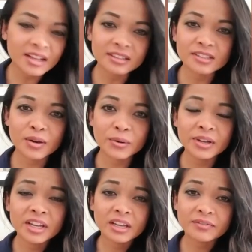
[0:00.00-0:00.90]
So
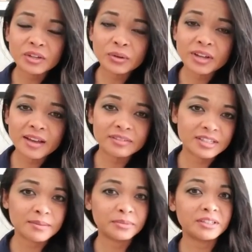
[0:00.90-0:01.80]
if you don't have a
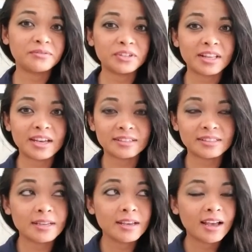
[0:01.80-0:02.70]
template for
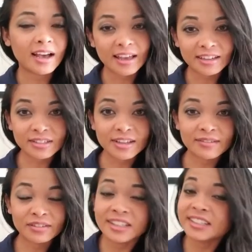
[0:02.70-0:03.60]
that, I actually
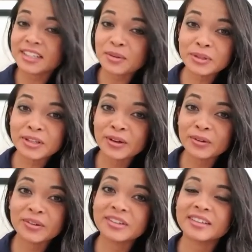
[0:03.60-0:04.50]
have a link down
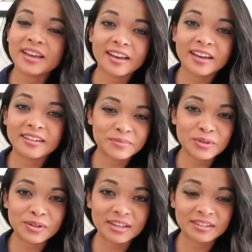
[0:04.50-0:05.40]
below, and
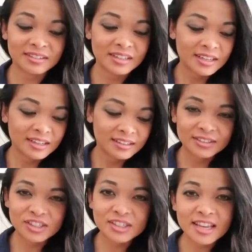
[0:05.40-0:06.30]
you can
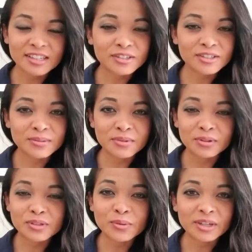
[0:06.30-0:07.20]
just answer some of
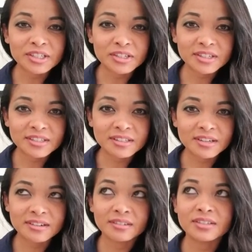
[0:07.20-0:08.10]
those questions
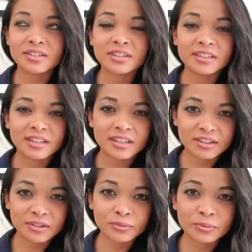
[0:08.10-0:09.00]
and it'll start
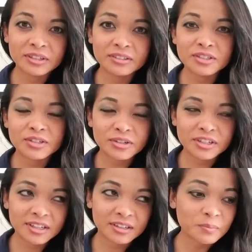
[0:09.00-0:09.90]
getting your wheels
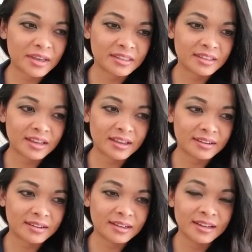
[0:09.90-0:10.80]
turning. And then